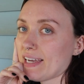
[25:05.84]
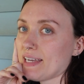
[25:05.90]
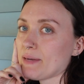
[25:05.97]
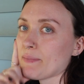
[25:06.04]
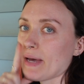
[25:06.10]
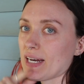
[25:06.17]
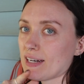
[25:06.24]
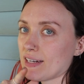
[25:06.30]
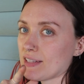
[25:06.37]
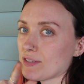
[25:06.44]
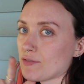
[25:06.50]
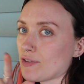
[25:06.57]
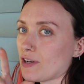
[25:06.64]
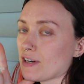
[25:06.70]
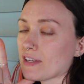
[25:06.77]
am editing
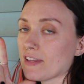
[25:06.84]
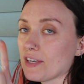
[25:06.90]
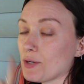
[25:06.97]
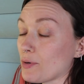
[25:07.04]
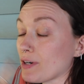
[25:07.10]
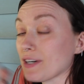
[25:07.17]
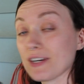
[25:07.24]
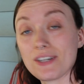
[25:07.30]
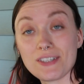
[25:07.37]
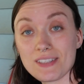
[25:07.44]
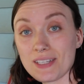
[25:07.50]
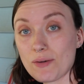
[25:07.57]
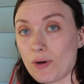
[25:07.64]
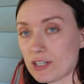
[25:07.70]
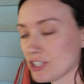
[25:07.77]
the vlog that you are
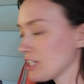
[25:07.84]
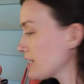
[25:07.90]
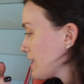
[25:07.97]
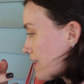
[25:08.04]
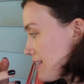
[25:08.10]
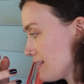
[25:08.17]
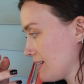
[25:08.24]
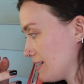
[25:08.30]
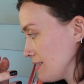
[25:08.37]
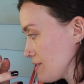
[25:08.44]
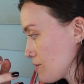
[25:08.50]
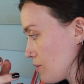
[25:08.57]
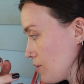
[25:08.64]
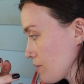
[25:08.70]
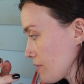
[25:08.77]
currently watching, and it
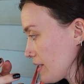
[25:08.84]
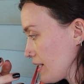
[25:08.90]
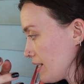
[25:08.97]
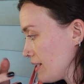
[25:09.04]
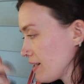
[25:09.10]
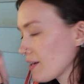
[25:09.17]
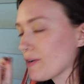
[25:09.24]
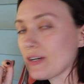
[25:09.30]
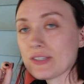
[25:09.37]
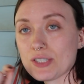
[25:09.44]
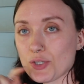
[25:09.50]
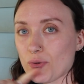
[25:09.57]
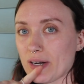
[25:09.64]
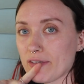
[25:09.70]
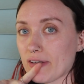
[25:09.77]
is already around the
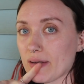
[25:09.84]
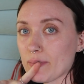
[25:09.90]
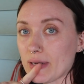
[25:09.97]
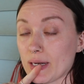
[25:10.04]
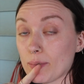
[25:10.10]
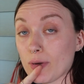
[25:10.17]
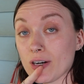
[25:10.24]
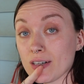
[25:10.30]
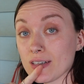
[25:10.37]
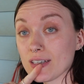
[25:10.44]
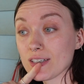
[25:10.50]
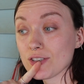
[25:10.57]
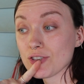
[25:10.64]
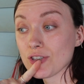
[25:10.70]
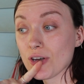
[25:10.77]
25-minute
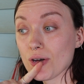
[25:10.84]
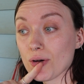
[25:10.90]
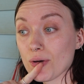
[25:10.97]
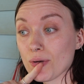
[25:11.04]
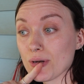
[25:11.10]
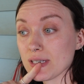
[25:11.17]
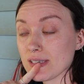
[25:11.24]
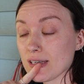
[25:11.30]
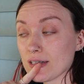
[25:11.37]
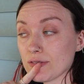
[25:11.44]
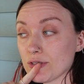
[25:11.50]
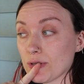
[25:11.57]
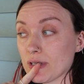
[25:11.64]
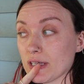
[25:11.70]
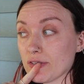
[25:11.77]
mark. So instead of
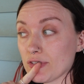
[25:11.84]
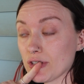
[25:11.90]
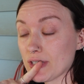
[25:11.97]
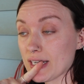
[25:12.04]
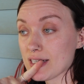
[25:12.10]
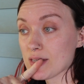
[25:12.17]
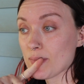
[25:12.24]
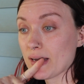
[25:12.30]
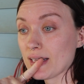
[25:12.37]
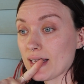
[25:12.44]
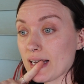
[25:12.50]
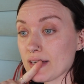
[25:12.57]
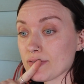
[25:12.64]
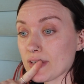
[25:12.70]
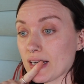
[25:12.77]
doing a few days in my
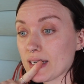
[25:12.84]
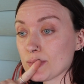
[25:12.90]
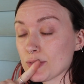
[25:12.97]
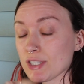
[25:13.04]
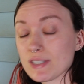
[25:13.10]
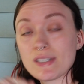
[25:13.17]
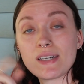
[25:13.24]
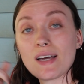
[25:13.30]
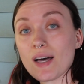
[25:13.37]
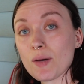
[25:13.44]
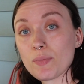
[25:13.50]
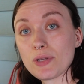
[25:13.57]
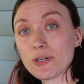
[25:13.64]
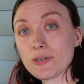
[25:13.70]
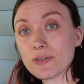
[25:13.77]
life, I'm just gonna
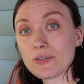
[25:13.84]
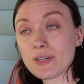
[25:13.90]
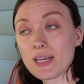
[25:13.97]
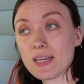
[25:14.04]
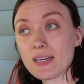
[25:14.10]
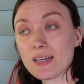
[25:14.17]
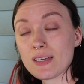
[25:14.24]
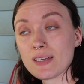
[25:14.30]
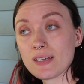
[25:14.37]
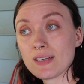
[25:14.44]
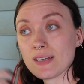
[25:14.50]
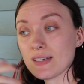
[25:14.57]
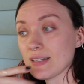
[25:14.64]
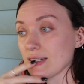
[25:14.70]
upload a